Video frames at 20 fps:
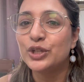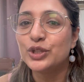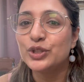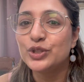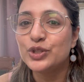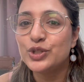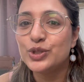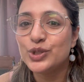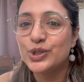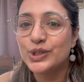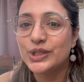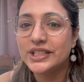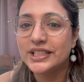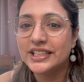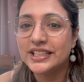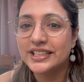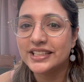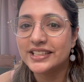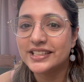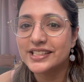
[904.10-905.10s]

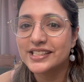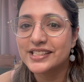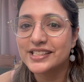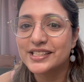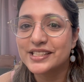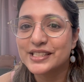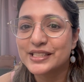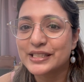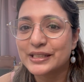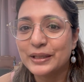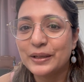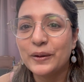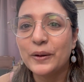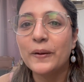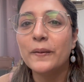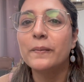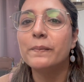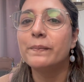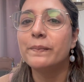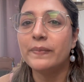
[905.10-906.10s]
She is
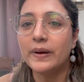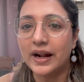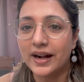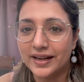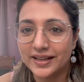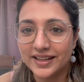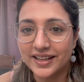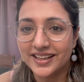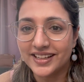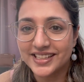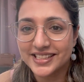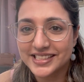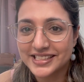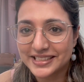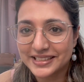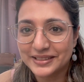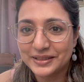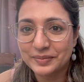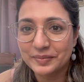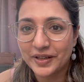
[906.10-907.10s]
a badass,
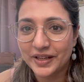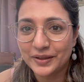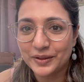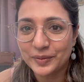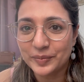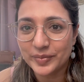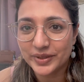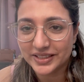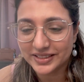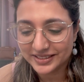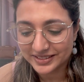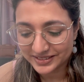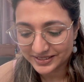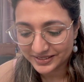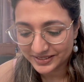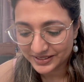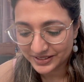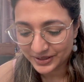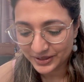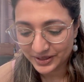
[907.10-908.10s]
in my
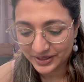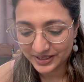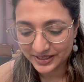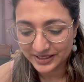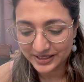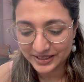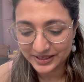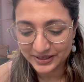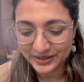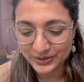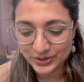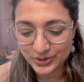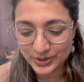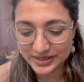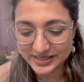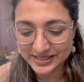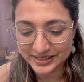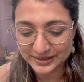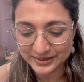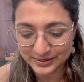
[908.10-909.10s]
opinion.
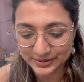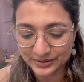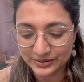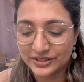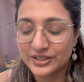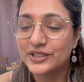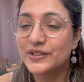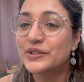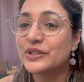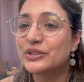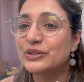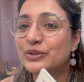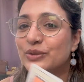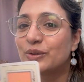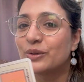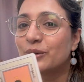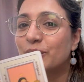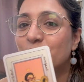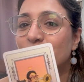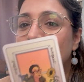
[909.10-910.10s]
She sits on her
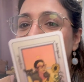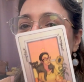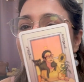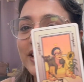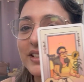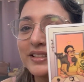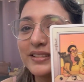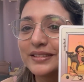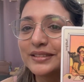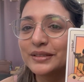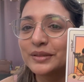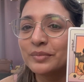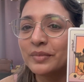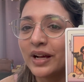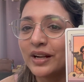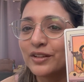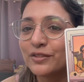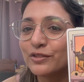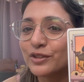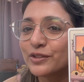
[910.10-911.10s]
throne. It doesn't
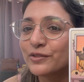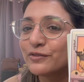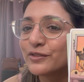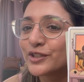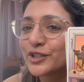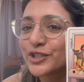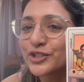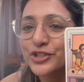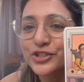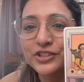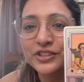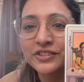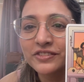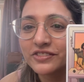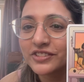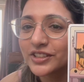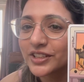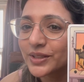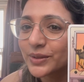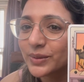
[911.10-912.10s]
matter what version of
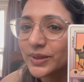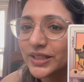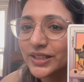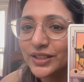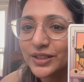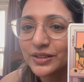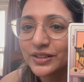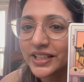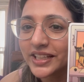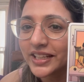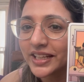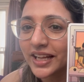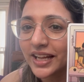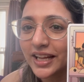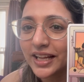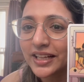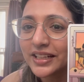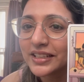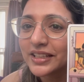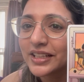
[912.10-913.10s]
her we're looking
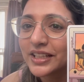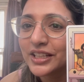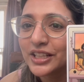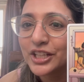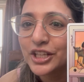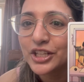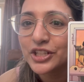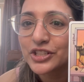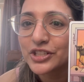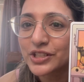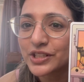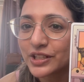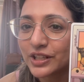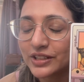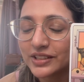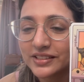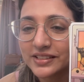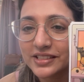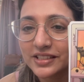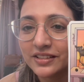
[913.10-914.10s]
at. She's
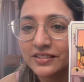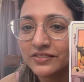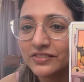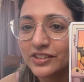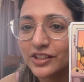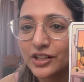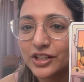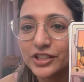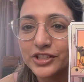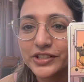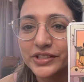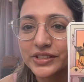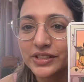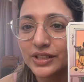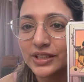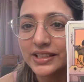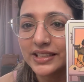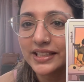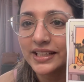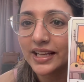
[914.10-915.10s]
got the sunflower, she's
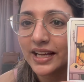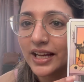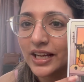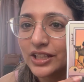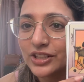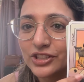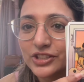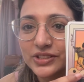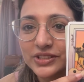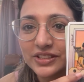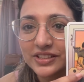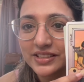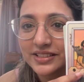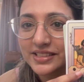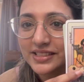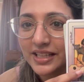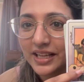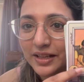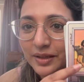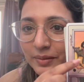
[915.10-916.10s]
got the cat, she's got the
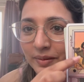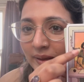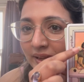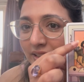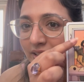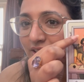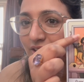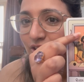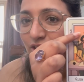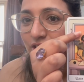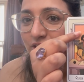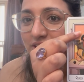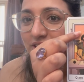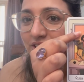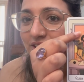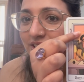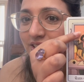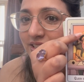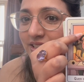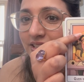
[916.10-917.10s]
salamander, she's
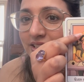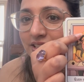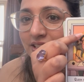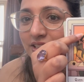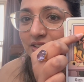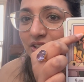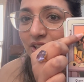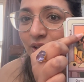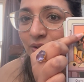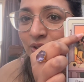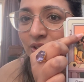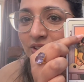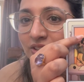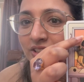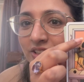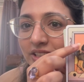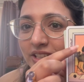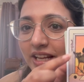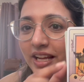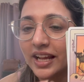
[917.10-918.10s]
got a little crown on
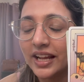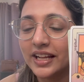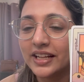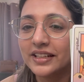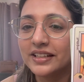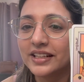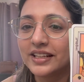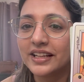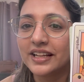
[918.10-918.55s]
her head.